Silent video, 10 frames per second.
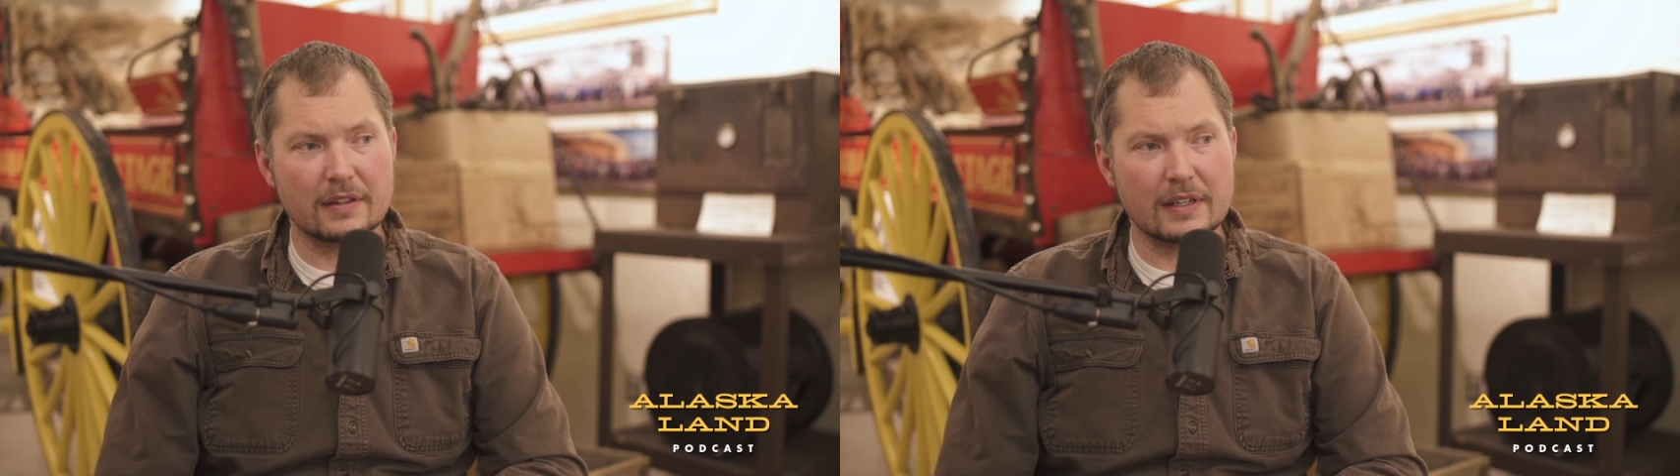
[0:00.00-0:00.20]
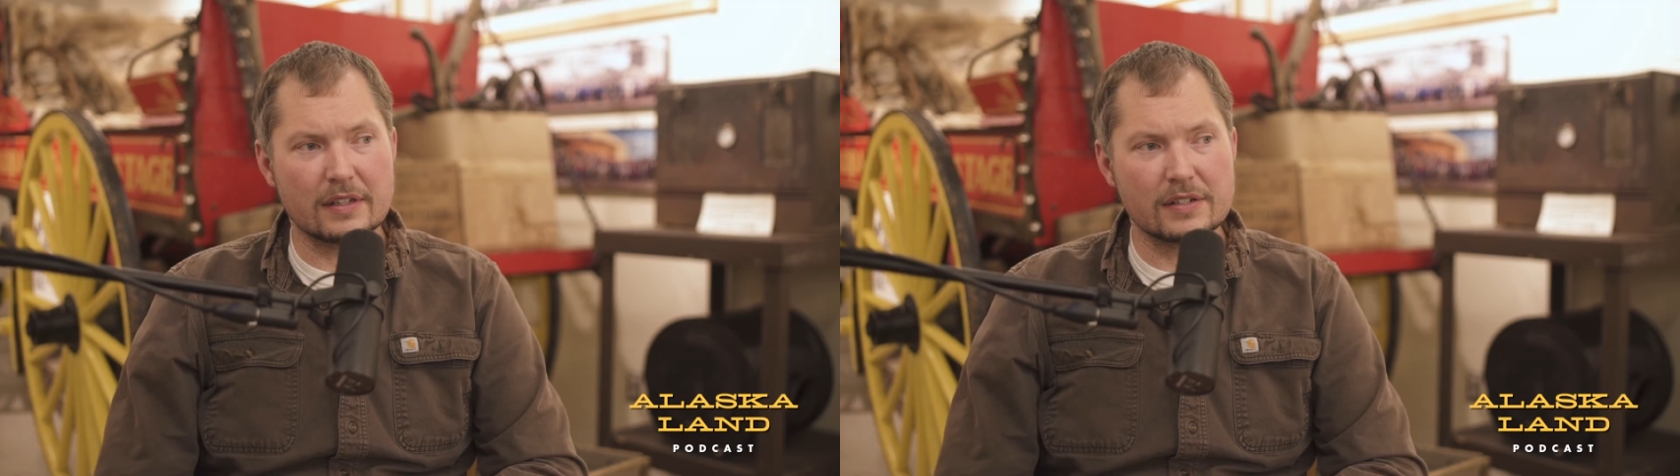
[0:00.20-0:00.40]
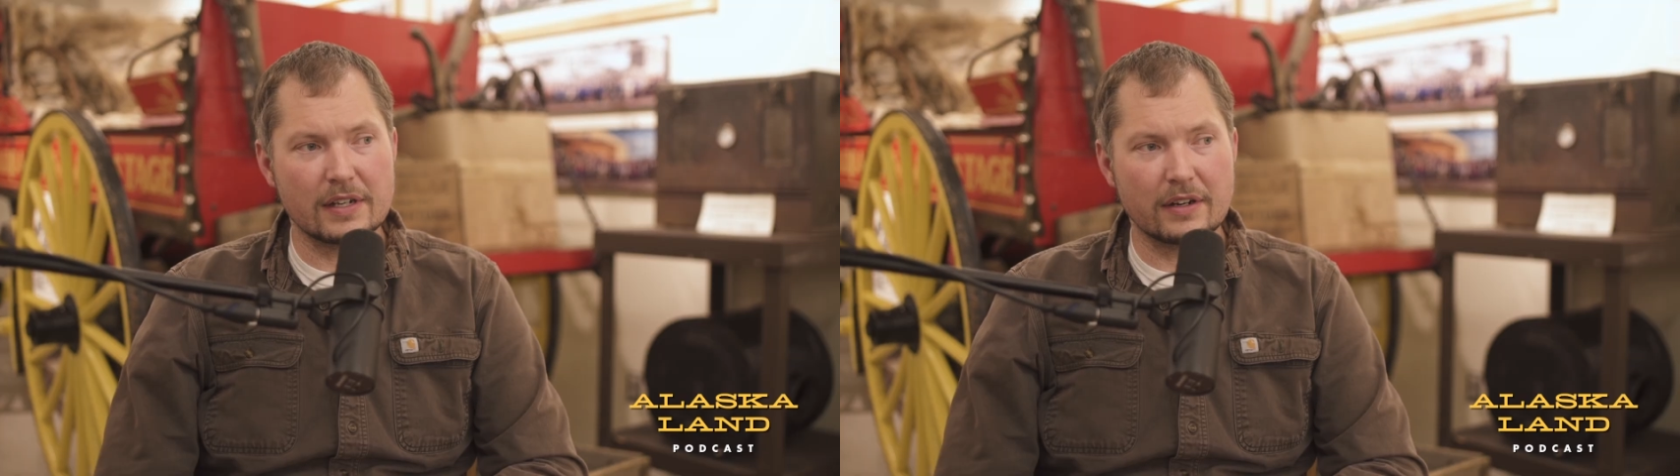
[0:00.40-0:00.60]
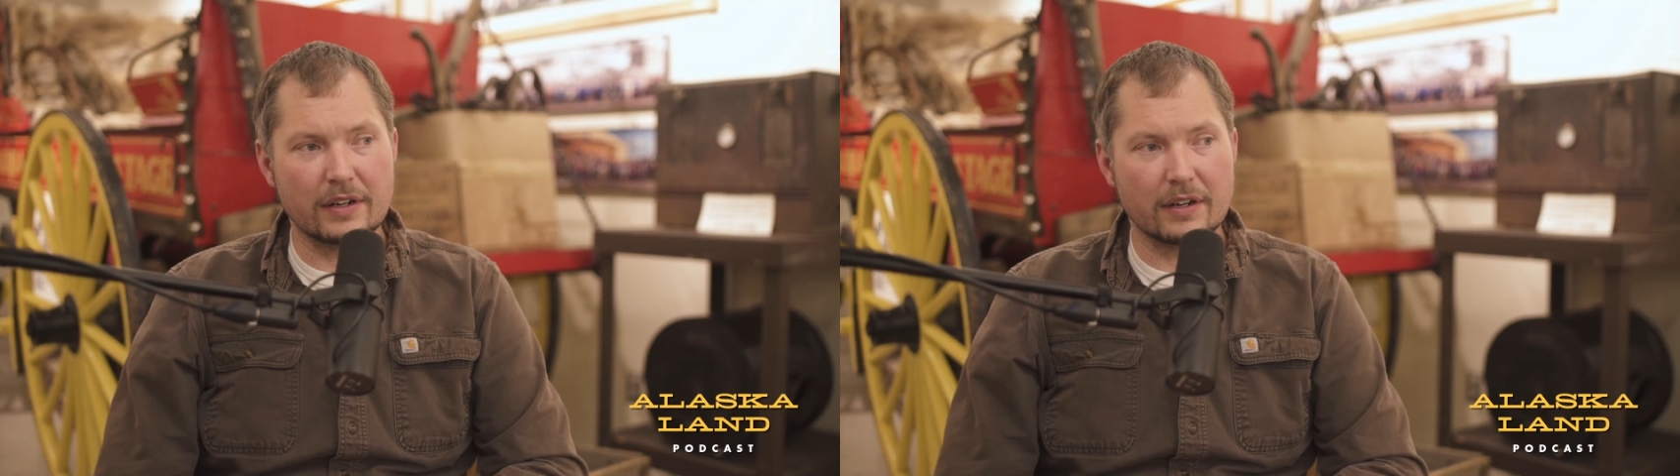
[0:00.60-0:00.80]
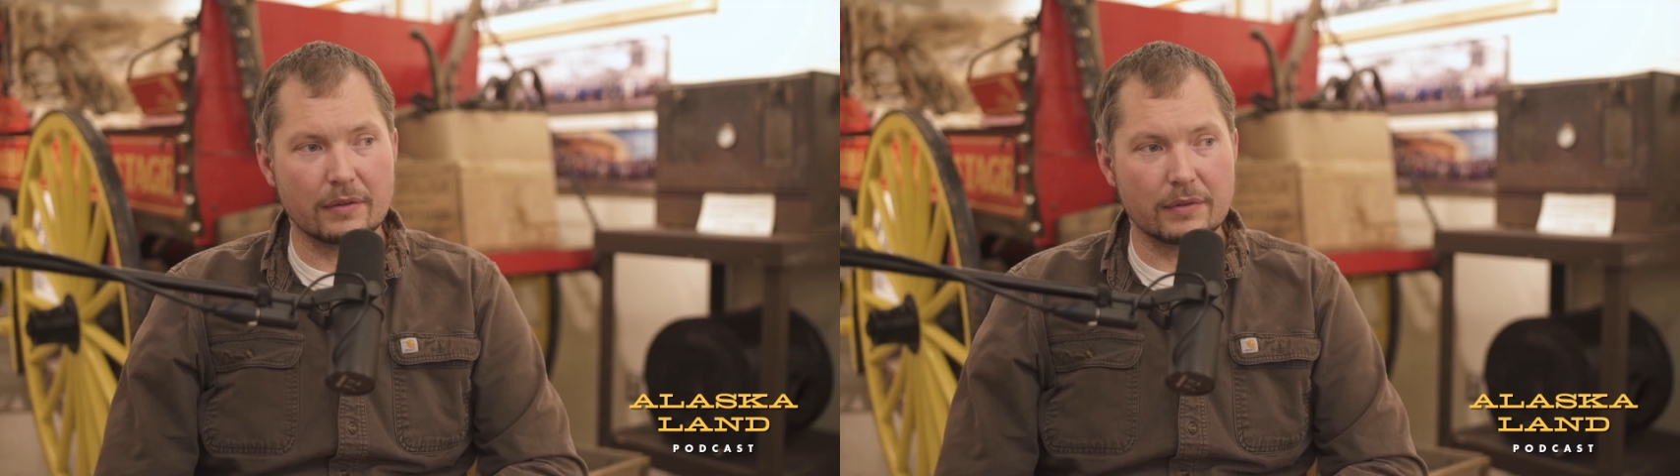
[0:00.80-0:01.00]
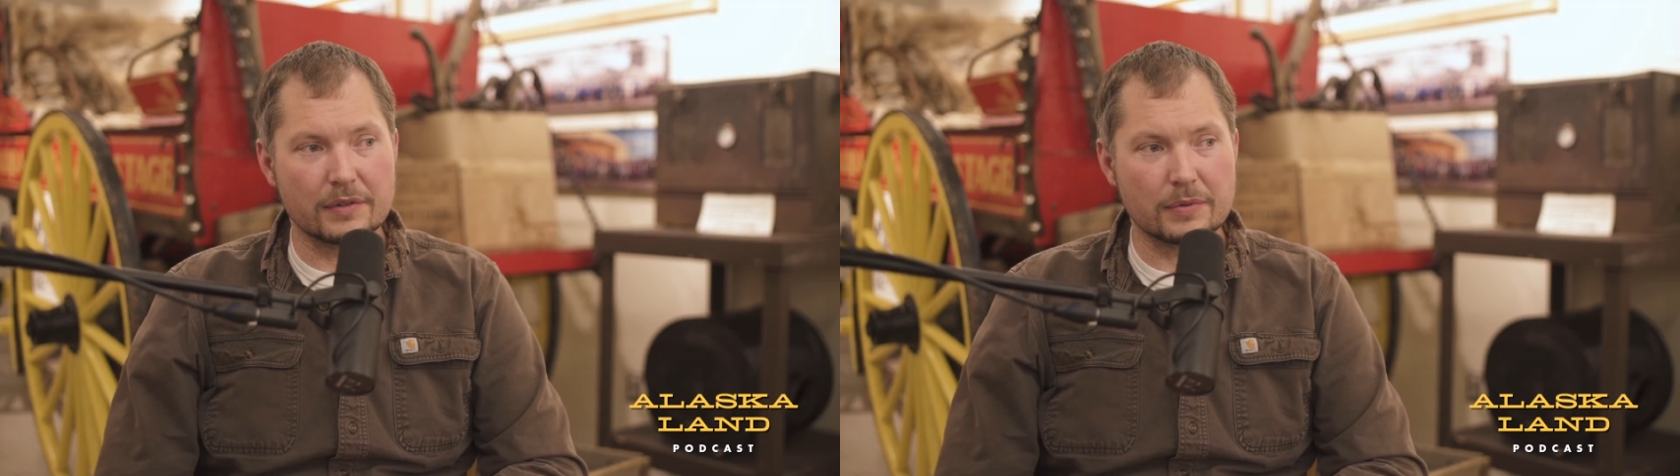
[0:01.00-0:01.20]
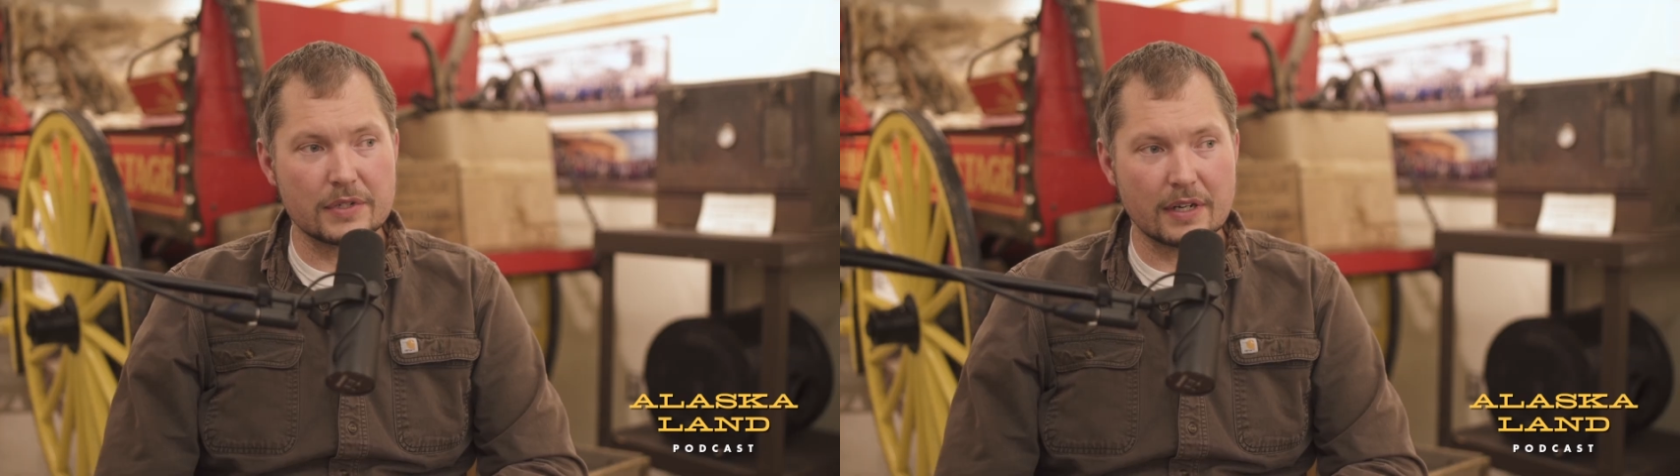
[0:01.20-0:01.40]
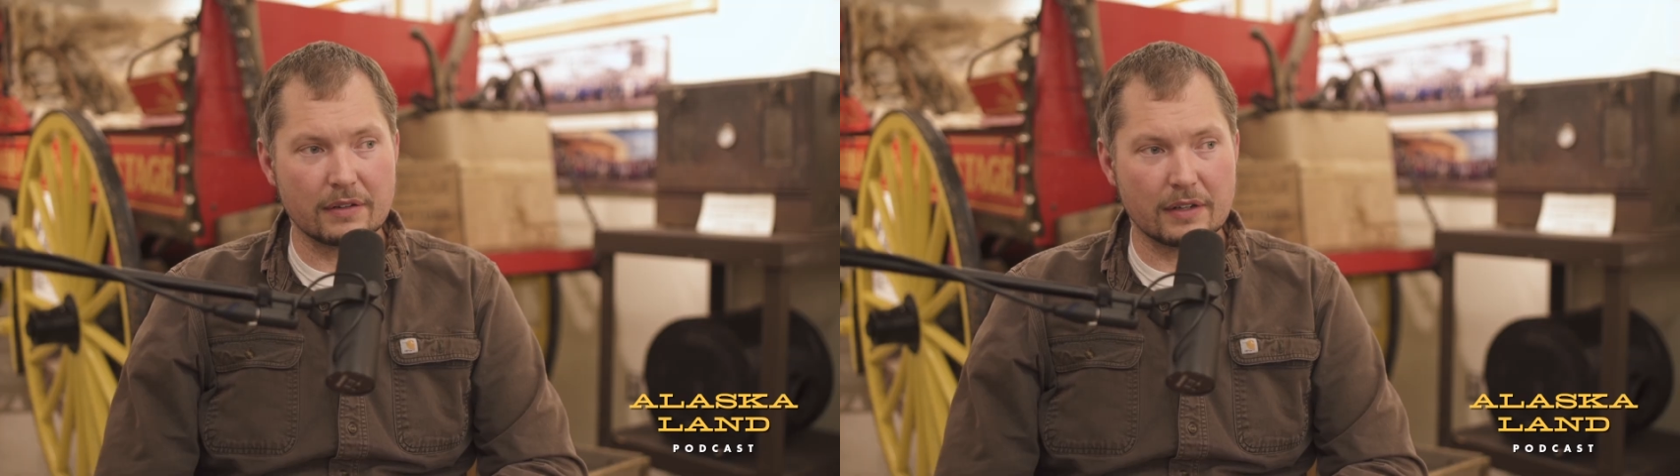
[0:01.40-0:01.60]
the interior, it was
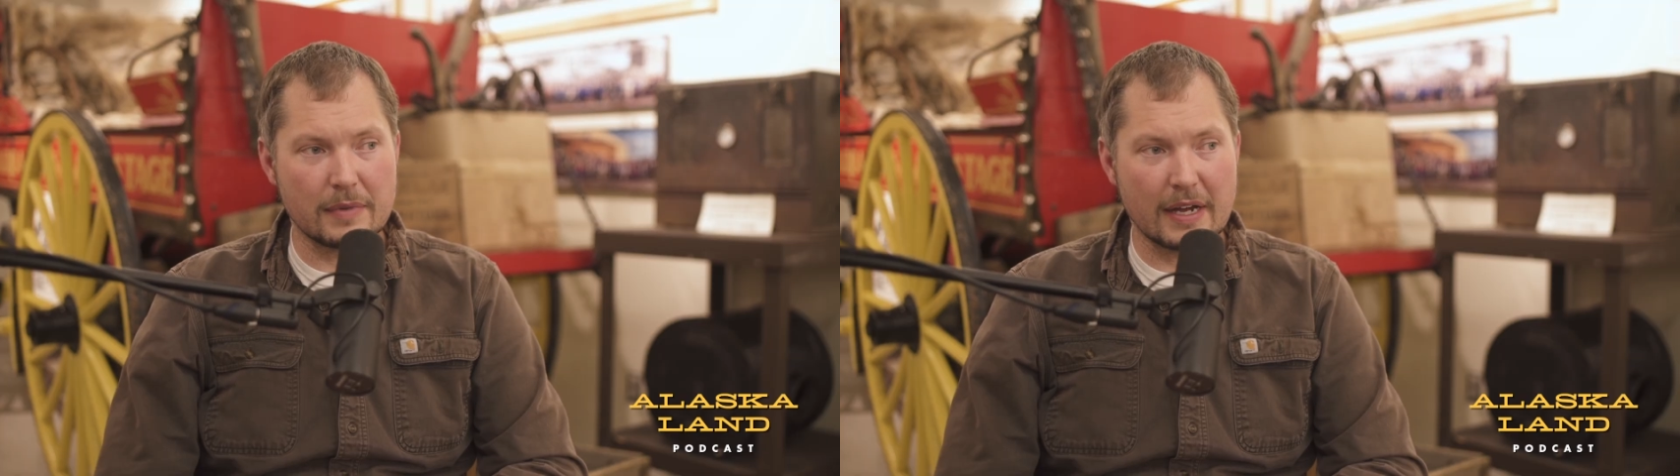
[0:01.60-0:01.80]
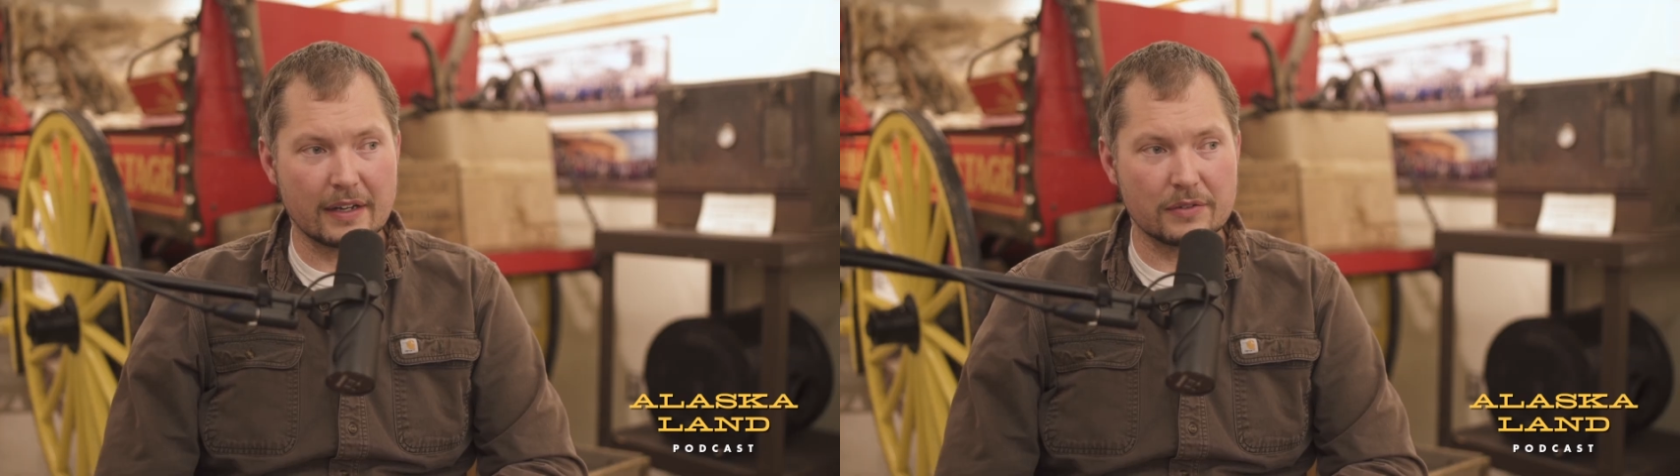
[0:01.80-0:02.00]
particularly bad